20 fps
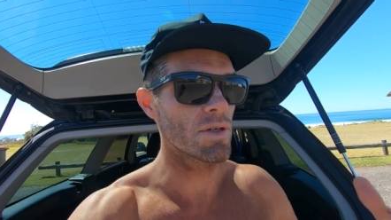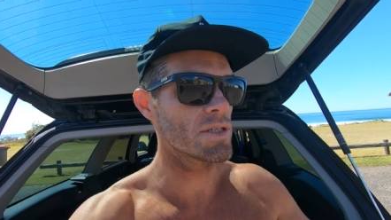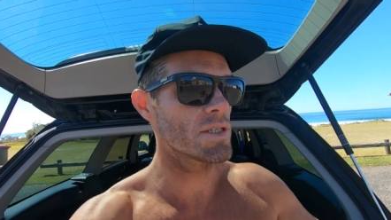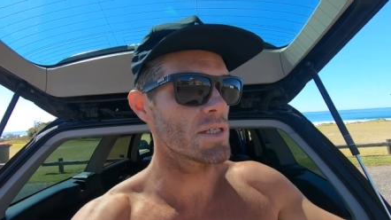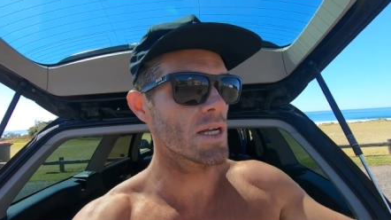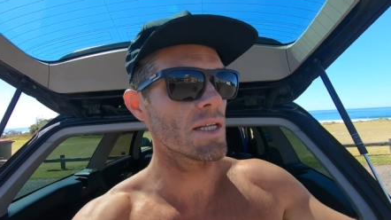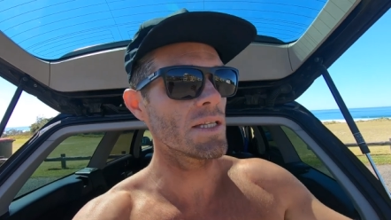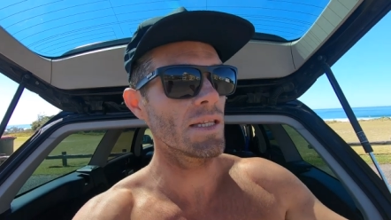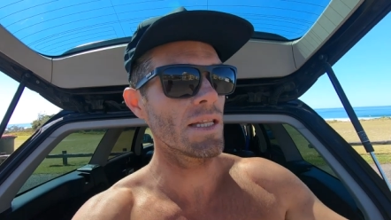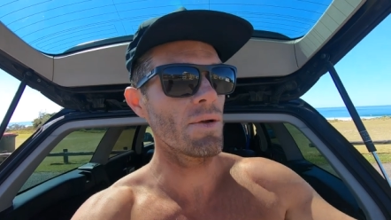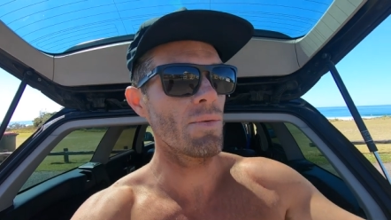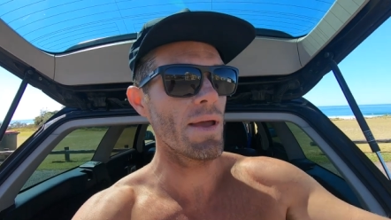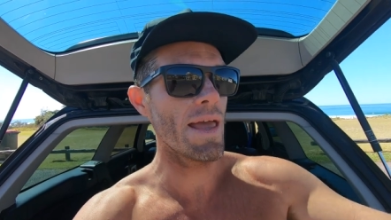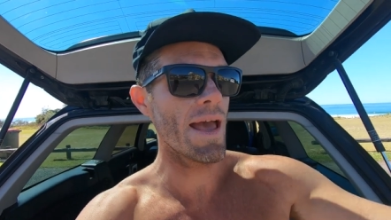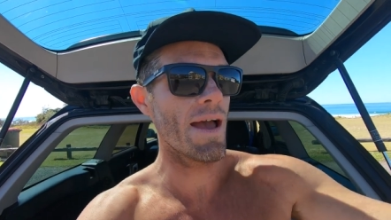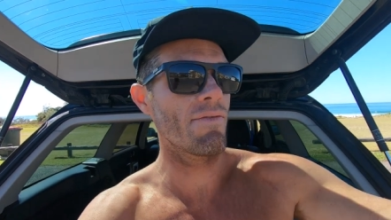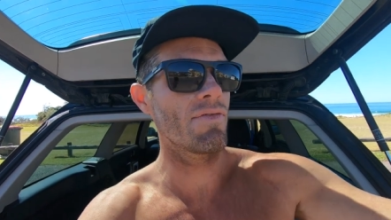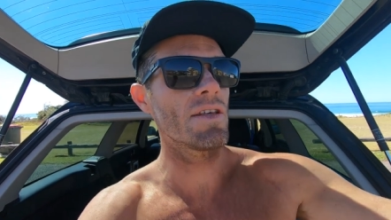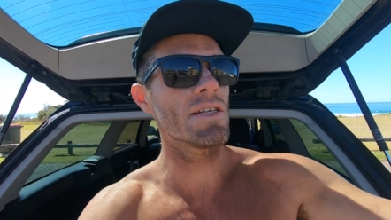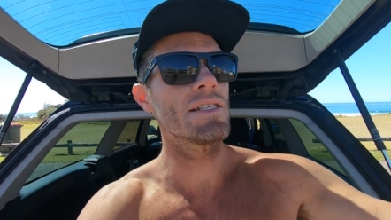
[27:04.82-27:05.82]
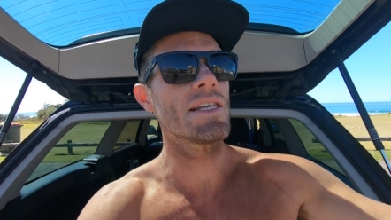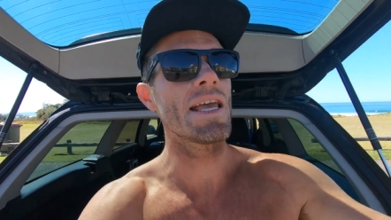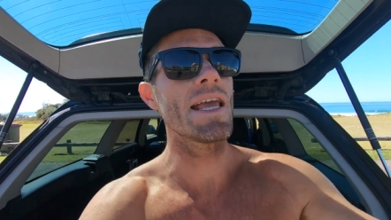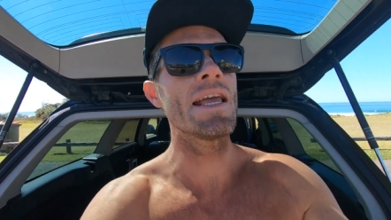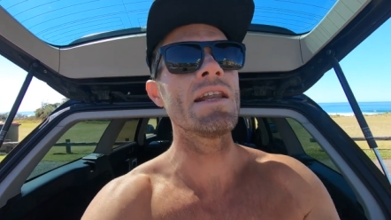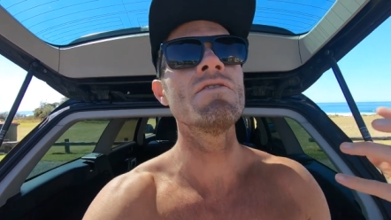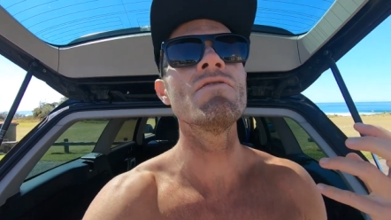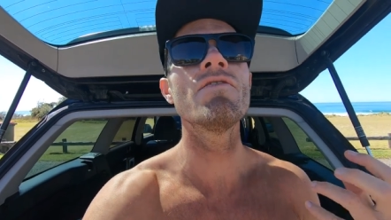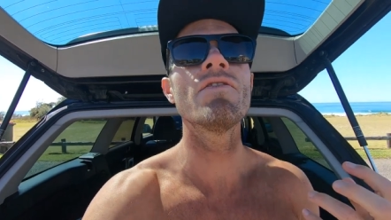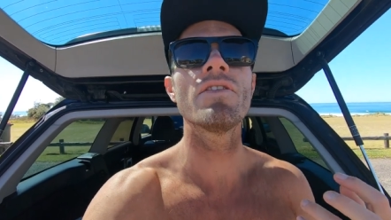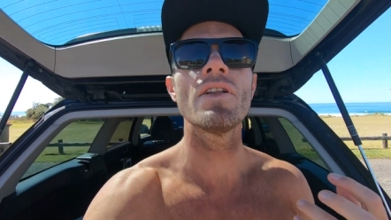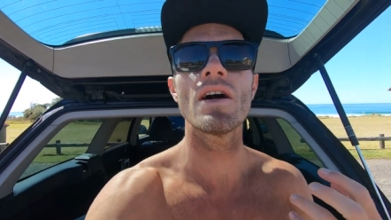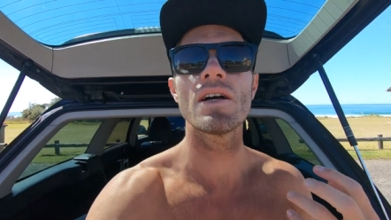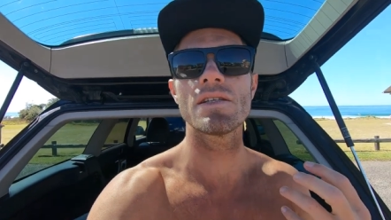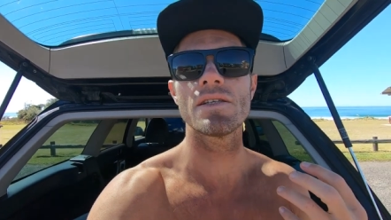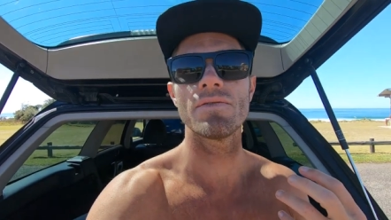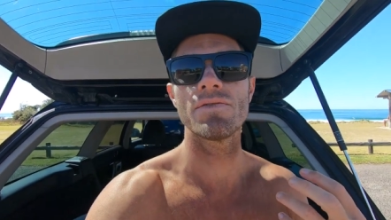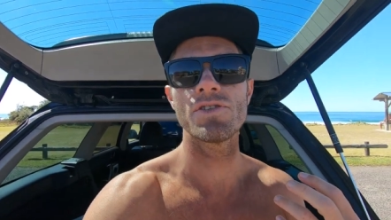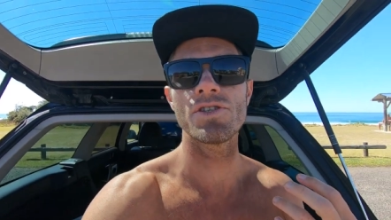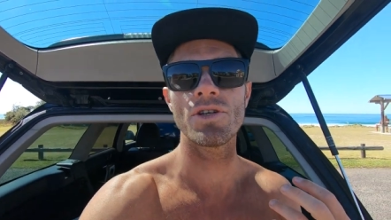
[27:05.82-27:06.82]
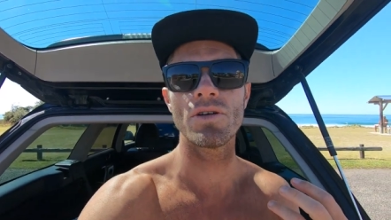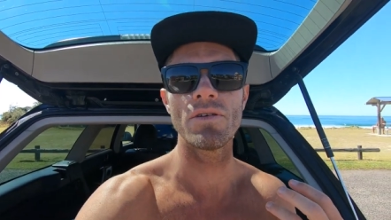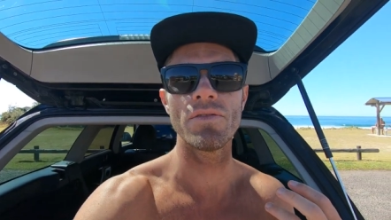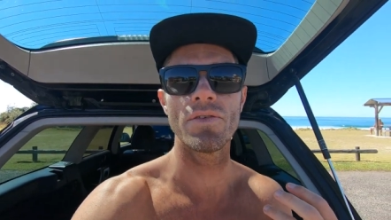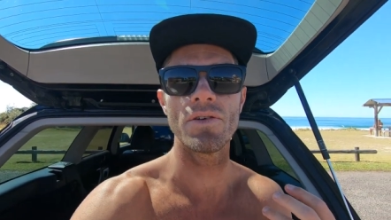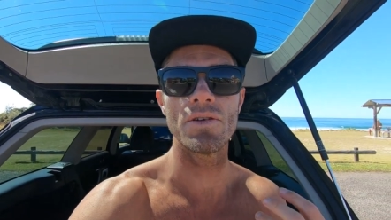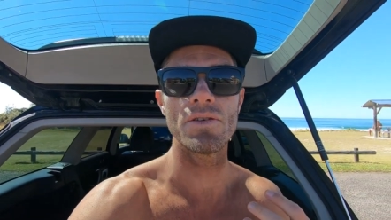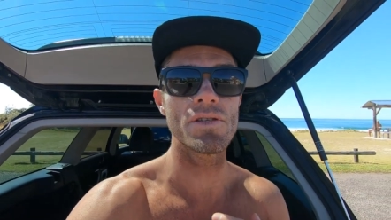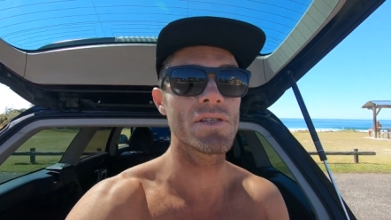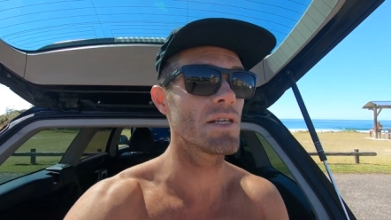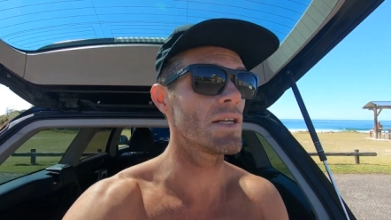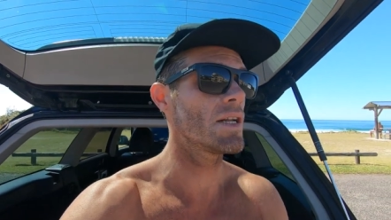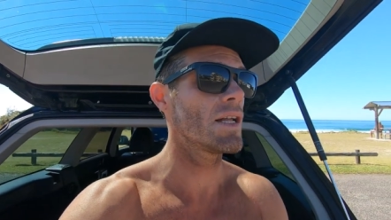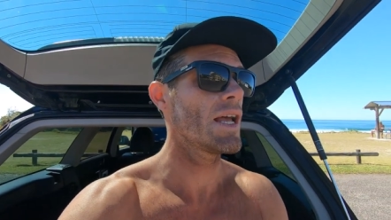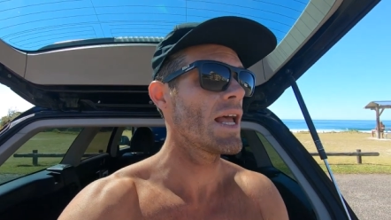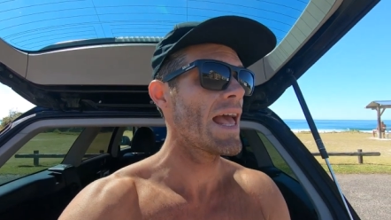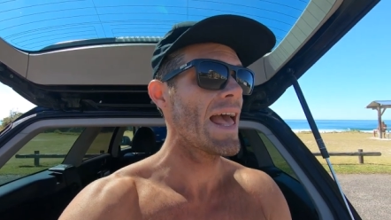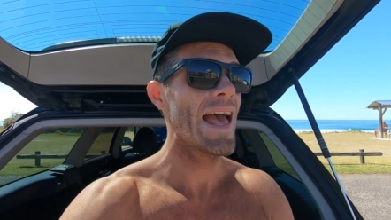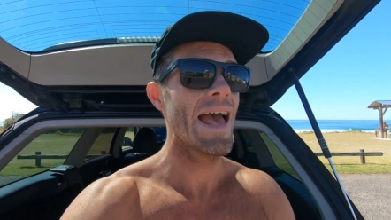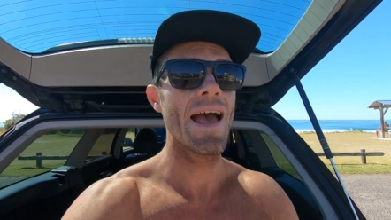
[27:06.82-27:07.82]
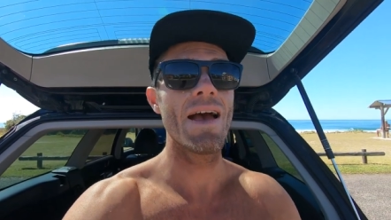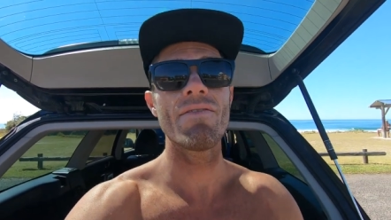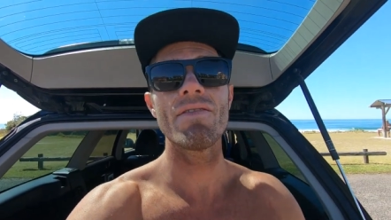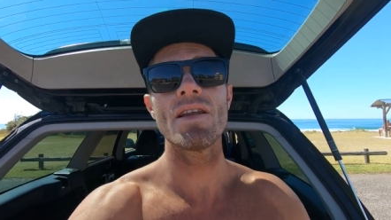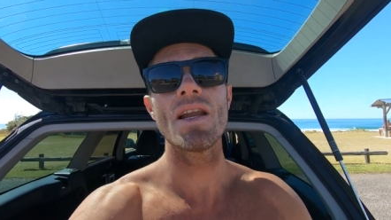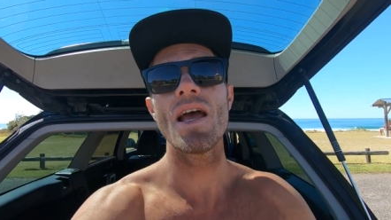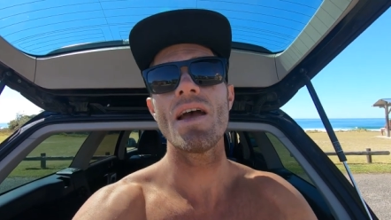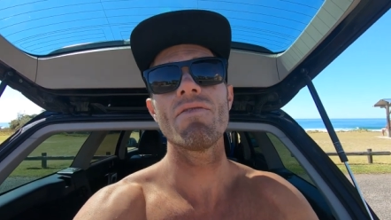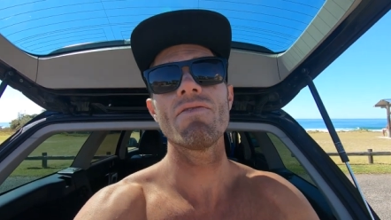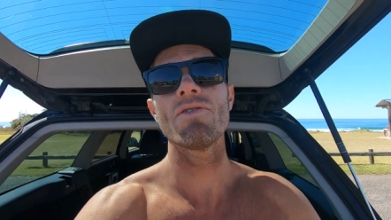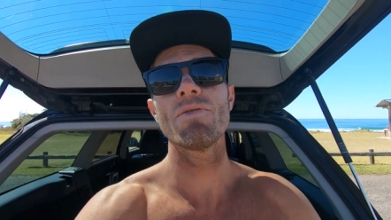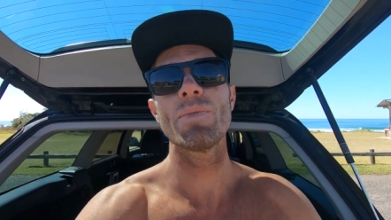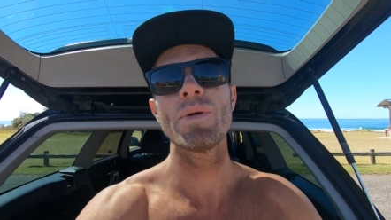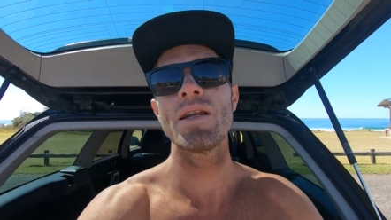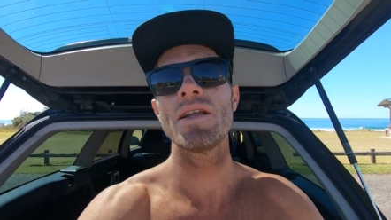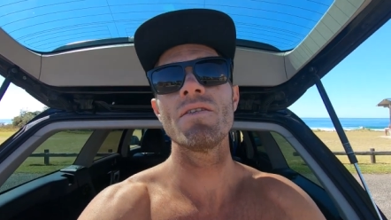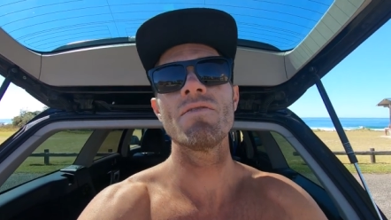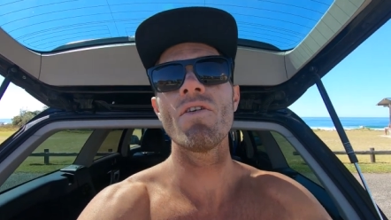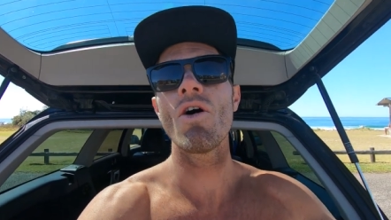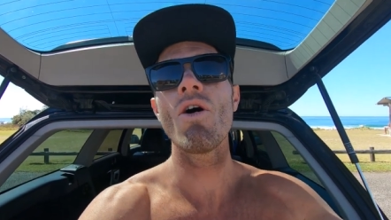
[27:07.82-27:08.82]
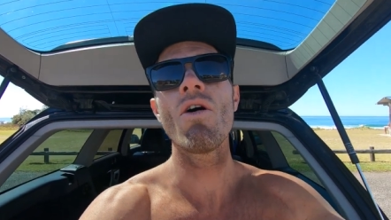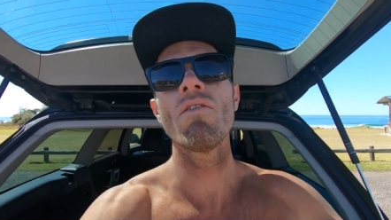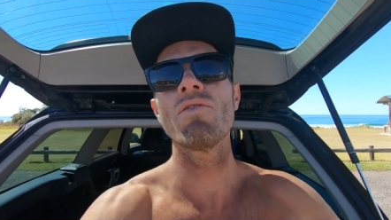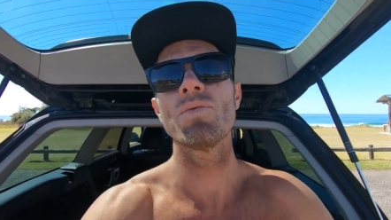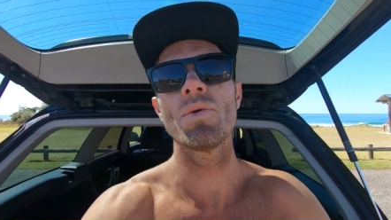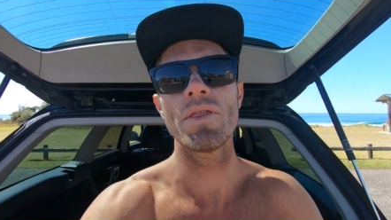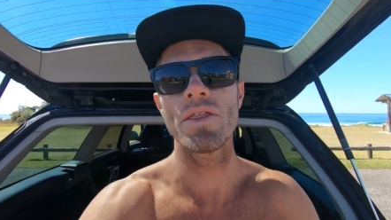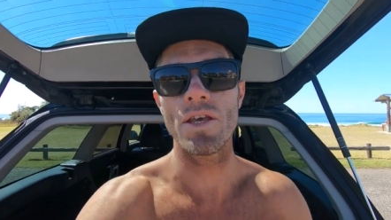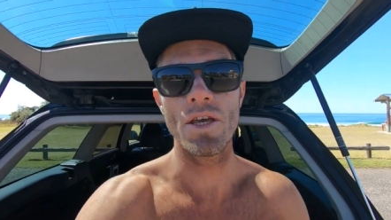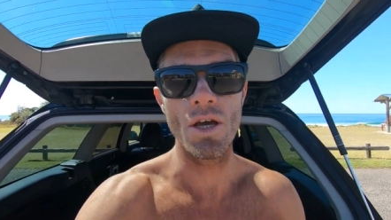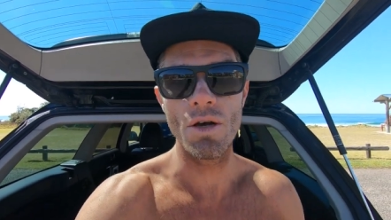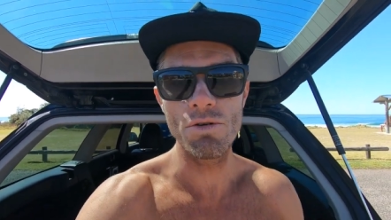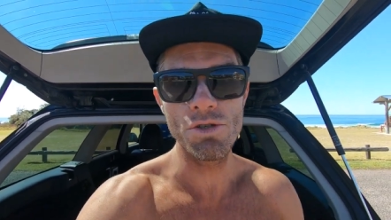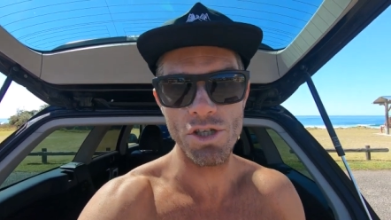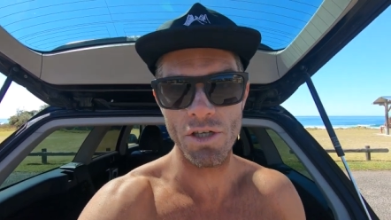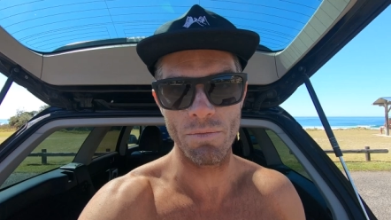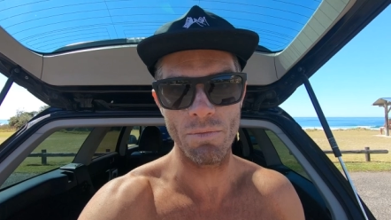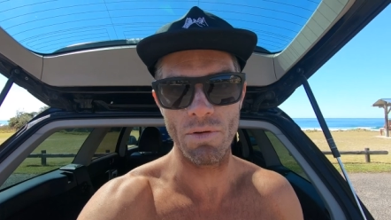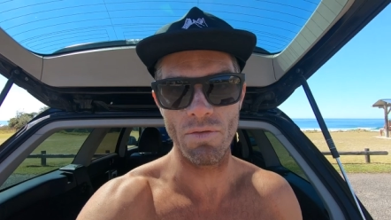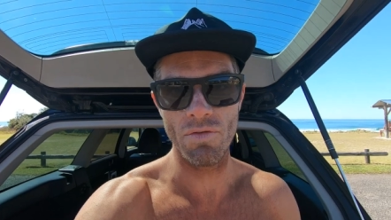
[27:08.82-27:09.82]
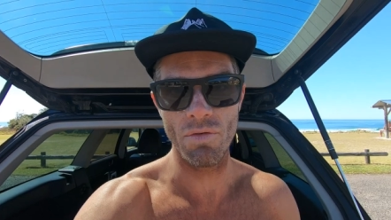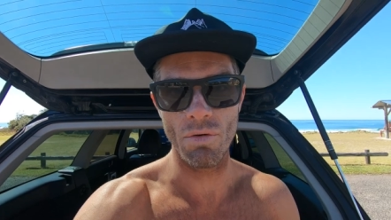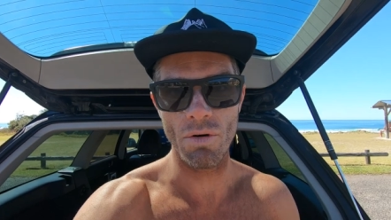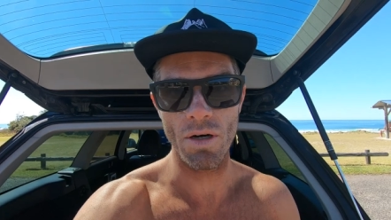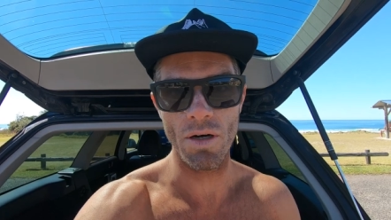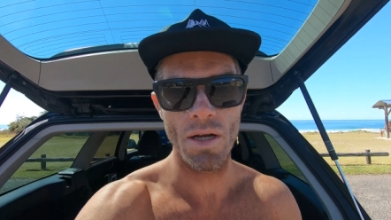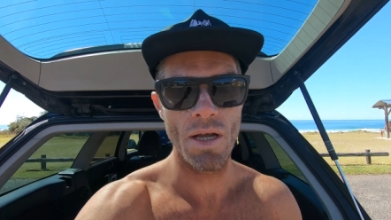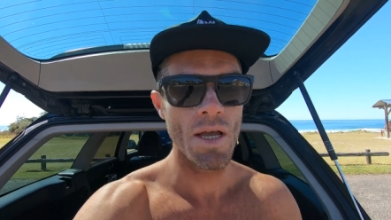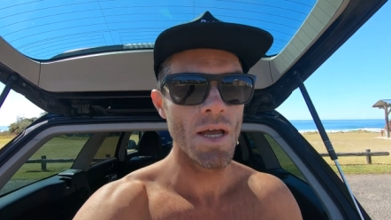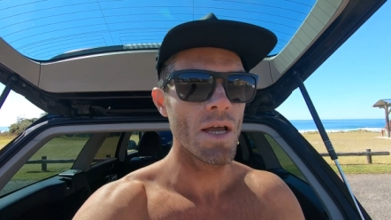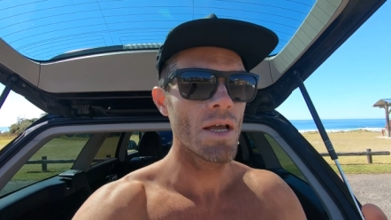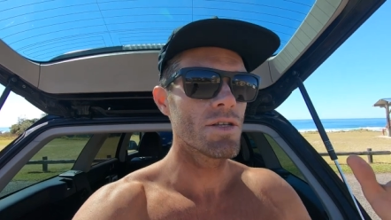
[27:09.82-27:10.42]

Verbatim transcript: where suddenly we have this influx of surfers that haven't ever been involved with the ocean before.